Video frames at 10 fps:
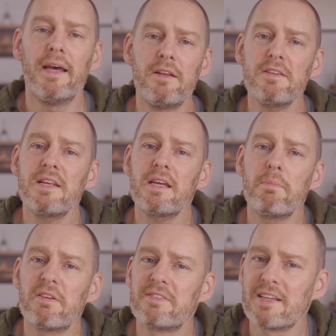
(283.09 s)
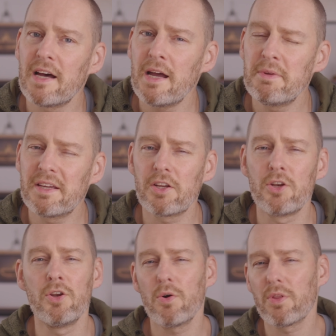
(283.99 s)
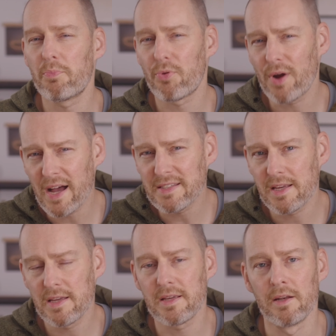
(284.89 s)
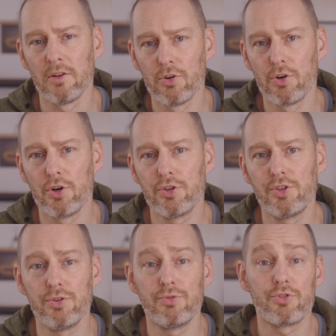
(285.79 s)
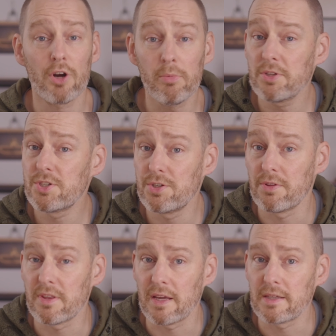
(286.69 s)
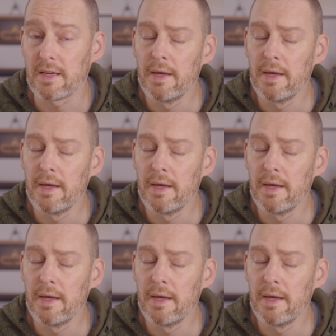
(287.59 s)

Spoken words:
It does take a bit of time to get to know the process and learn to troubleshoot things.